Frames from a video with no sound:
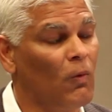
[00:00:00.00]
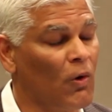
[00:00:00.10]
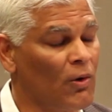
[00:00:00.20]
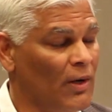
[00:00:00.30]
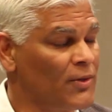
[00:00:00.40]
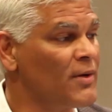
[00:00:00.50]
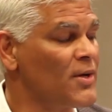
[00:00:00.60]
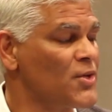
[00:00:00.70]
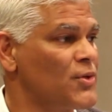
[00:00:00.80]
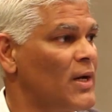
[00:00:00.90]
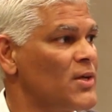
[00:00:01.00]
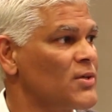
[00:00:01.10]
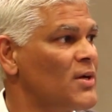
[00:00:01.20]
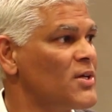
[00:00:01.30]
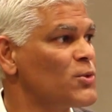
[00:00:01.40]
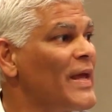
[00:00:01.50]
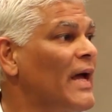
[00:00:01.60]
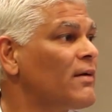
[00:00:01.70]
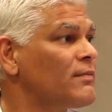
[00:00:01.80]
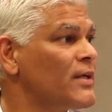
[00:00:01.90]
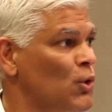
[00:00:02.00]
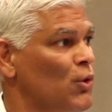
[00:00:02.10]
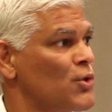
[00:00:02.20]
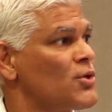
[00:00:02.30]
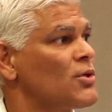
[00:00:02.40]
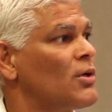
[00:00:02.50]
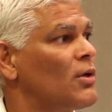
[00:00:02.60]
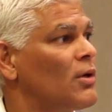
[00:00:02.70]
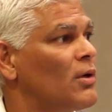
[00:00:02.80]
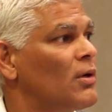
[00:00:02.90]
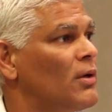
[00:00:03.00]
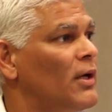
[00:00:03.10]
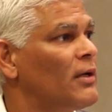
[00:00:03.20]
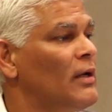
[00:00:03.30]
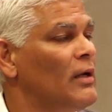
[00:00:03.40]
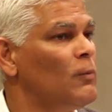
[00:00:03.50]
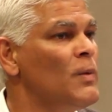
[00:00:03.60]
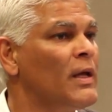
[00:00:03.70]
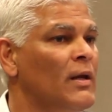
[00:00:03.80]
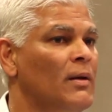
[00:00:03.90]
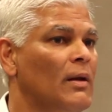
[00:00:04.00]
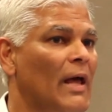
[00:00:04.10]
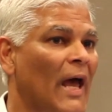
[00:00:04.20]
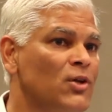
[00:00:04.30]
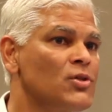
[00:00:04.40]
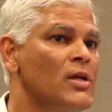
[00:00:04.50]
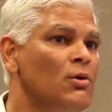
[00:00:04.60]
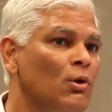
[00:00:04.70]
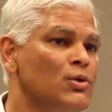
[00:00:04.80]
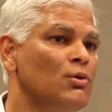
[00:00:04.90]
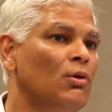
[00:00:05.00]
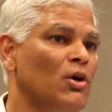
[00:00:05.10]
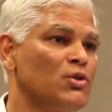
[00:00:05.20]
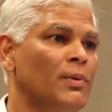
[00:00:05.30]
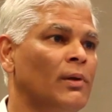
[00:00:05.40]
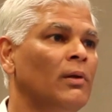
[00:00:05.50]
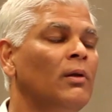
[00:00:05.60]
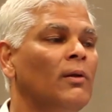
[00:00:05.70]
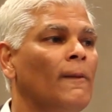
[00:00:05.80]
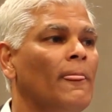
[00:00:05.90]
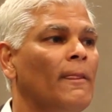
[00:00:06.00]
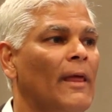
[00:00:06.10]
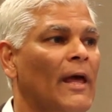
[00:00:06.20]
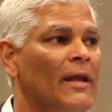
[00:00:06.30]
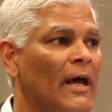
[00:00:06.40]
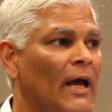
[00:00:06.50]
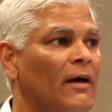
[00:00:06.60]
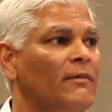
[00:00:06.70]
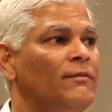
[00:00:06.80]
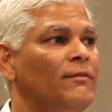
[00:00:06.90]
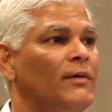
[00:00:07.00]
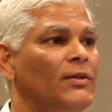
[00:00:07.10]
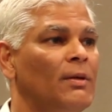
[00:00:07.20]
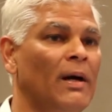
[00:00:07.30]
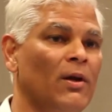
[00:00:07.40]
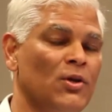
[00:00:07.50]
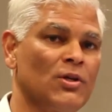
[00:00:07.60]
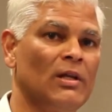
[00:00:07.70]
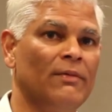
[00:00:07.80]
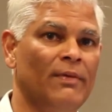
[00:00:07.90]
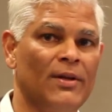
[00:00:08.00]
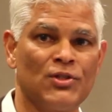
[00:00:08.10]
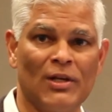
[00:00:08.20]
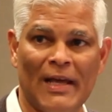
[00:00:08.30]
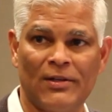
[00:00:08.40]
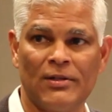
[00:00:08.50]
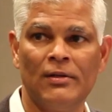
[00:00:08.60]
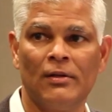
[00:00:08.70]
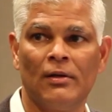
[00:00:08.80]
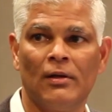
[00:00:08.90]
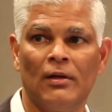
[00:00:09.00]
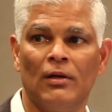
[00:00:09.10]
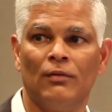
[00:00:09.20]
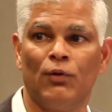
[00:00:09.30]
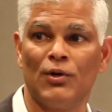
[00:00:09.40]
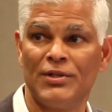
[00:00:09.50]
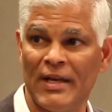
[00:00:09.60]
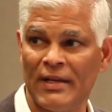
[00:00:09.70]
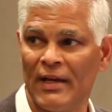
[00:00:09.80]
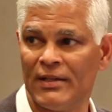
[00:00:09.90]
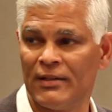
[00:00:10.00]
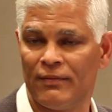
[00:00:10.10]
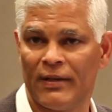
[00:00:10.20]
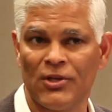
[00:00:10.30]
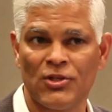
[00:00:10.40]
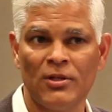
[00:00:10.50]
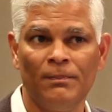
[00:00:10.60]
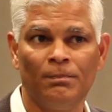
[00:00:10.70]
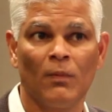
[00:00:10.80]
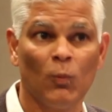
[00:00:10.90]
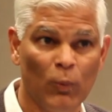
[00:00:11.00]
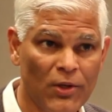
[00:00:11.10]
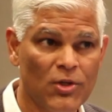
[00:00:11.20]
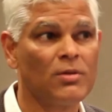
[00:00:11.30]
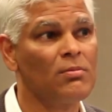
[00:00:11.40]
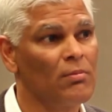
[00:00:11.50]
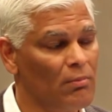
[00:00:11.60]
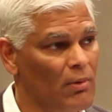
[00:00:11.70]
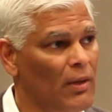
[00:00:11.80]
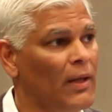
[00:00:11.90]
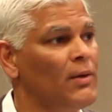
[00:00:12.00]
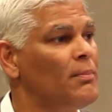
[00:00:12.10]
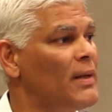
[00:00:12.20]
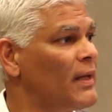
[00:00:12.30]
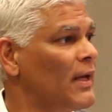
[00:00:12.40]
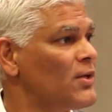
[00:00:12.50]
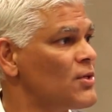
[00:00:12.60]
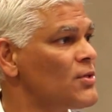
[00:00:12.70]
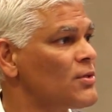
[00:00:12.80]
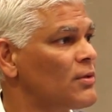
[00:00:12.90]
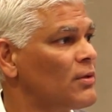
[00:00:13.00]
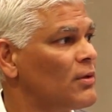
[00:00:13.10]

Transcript: or other industrialized countries, we have recourse. Right? We can actually go to a hospital and have the biological evidence collected for DNA identification, which in many cases,